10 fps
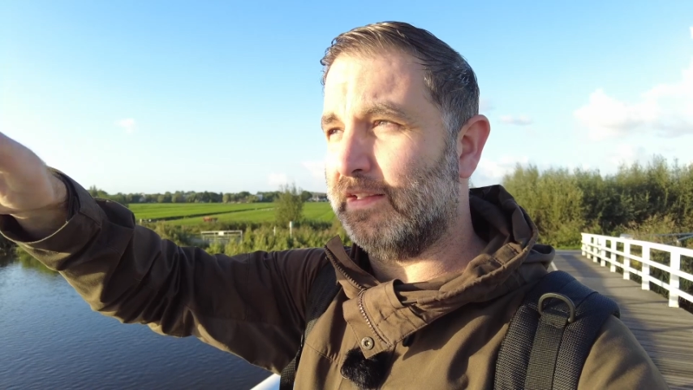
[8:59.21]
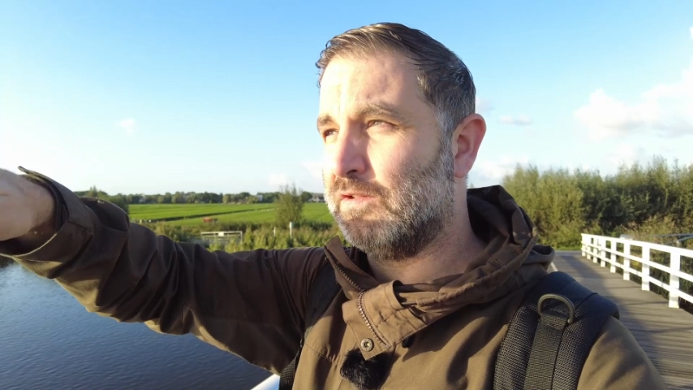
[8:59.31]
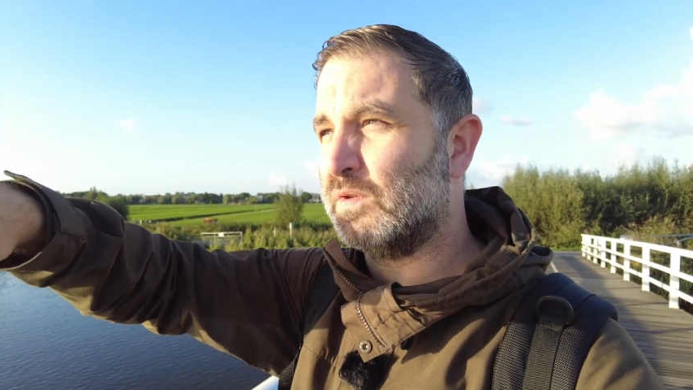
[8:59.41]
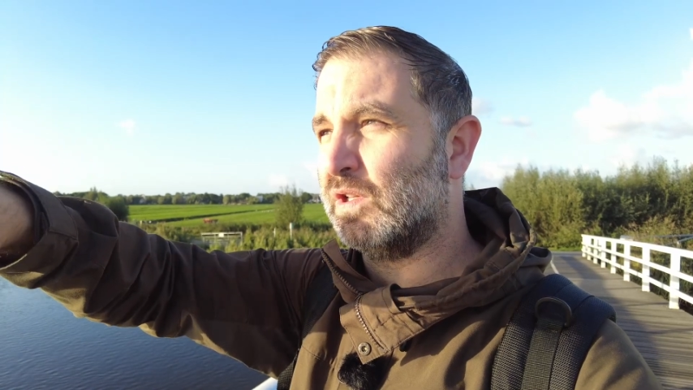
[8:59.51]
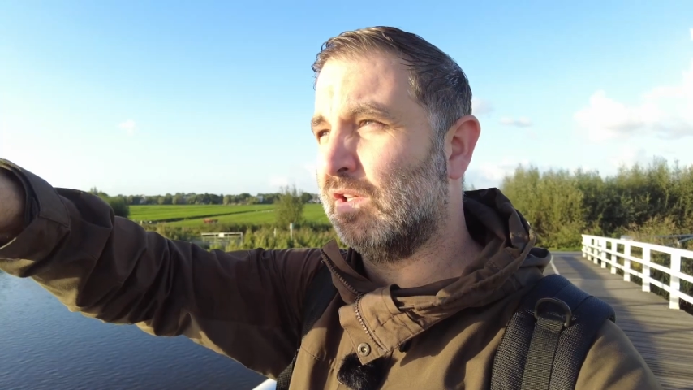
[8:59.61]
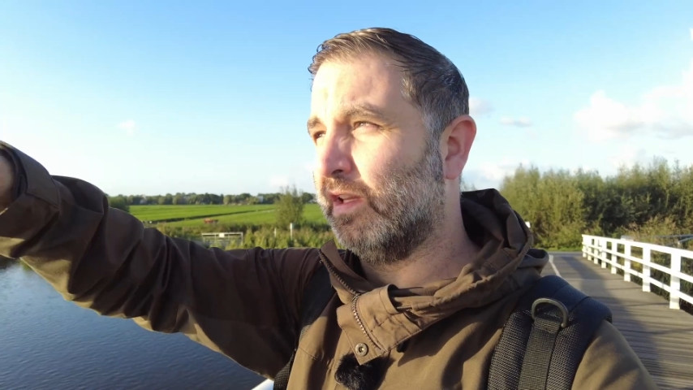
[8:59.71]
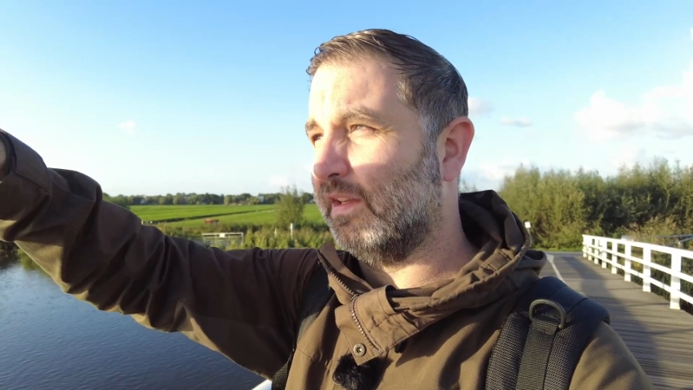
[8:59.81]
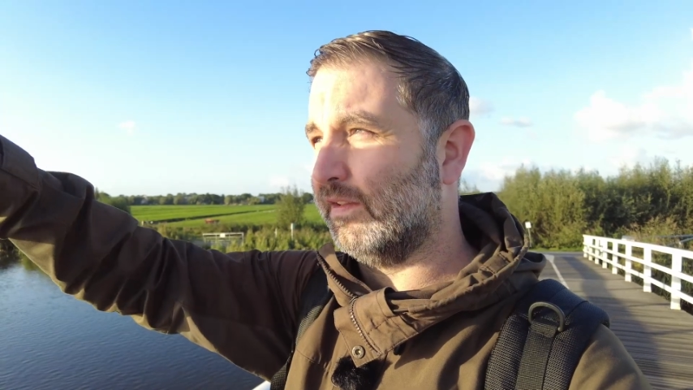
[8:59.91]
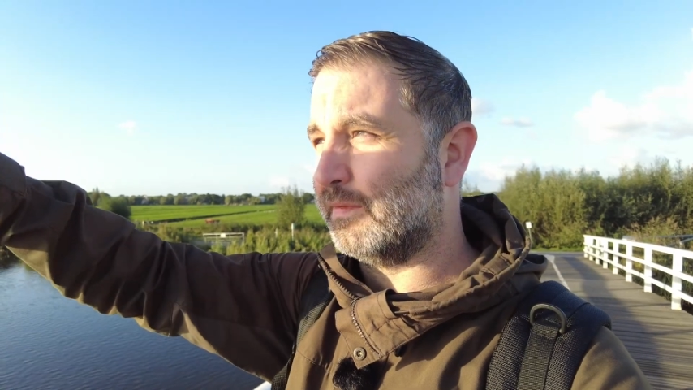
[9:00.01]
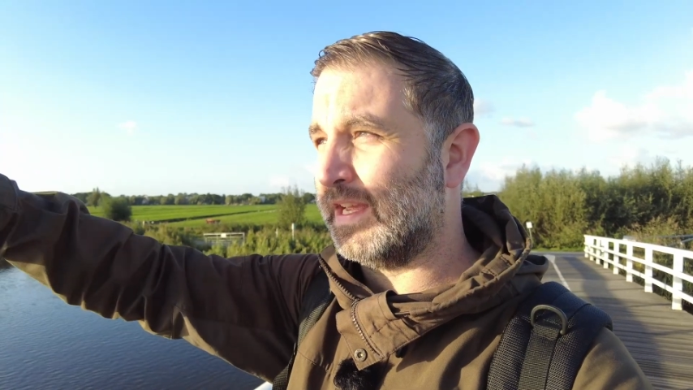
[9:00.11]
you will
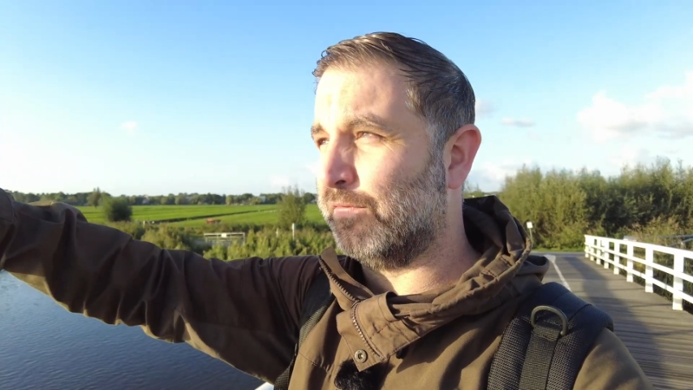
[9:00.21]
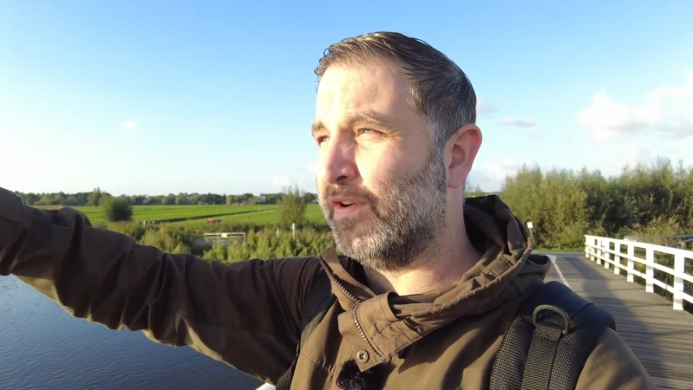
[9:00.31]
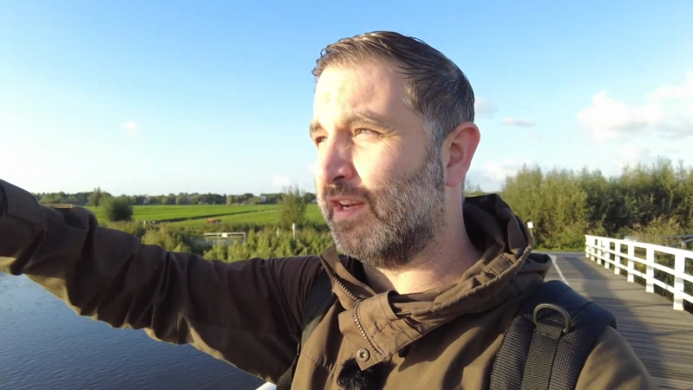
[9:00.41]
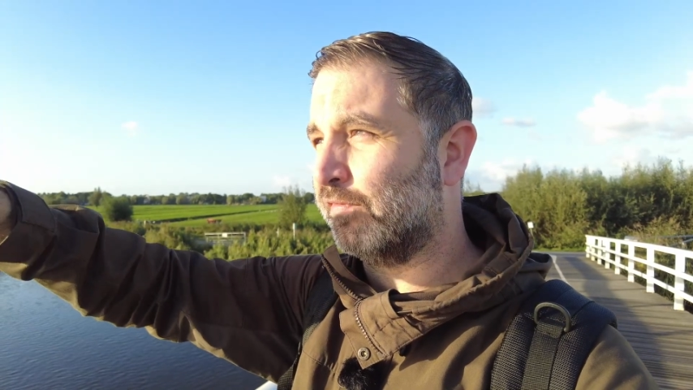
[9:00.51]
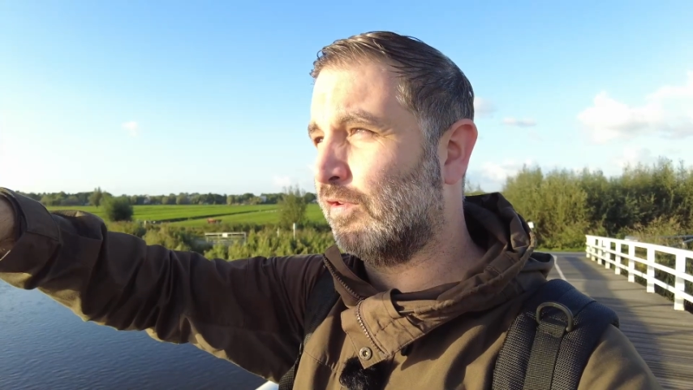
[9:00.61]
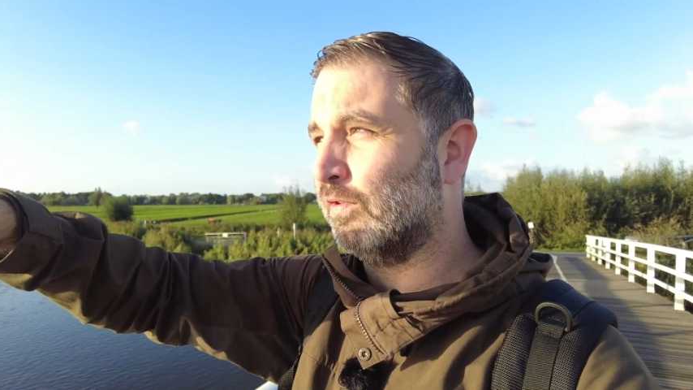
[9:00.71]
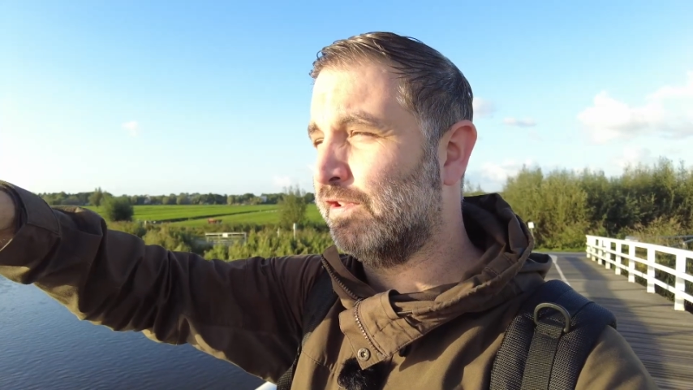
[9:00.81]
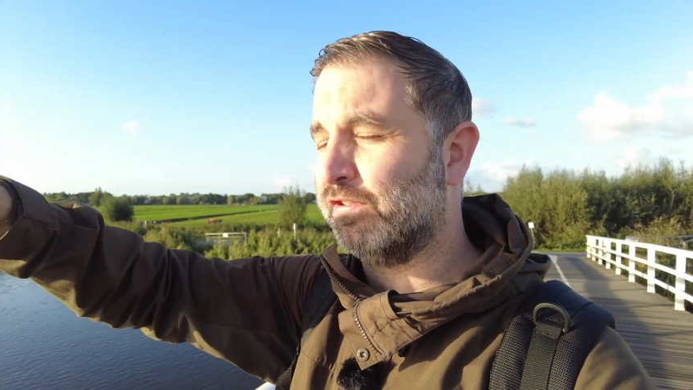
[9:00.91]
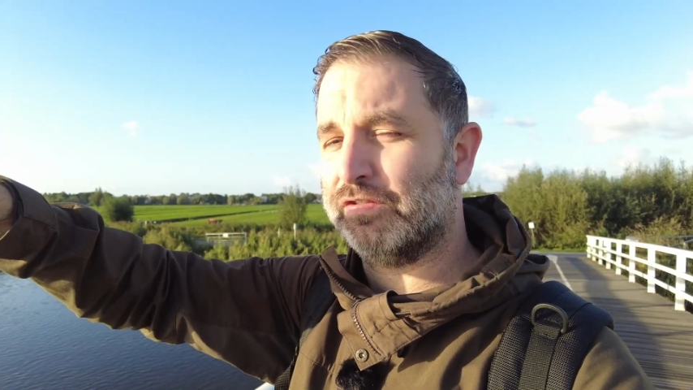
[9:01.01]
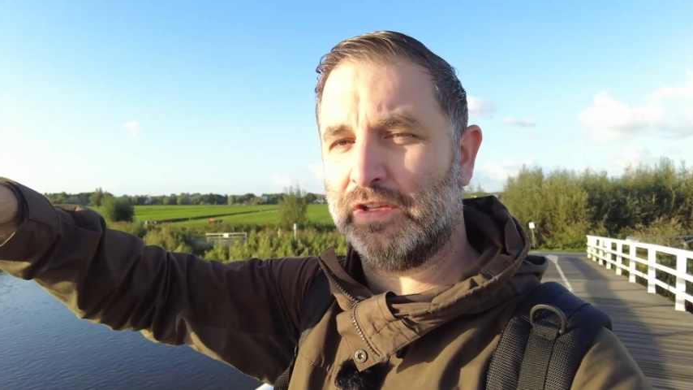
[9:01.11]
get rid of all
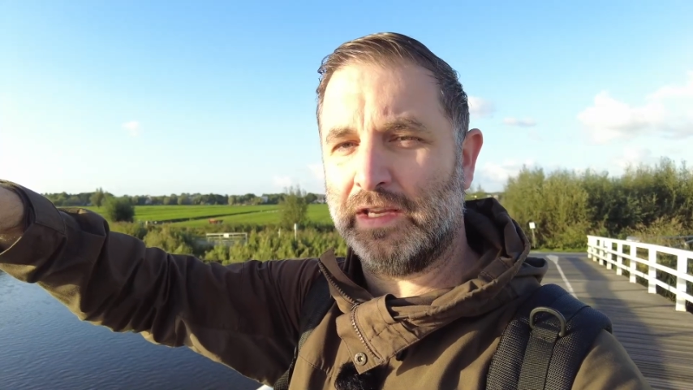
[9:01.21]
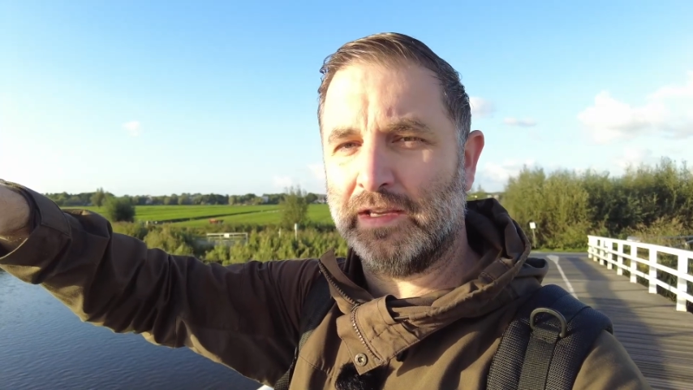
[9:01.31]
these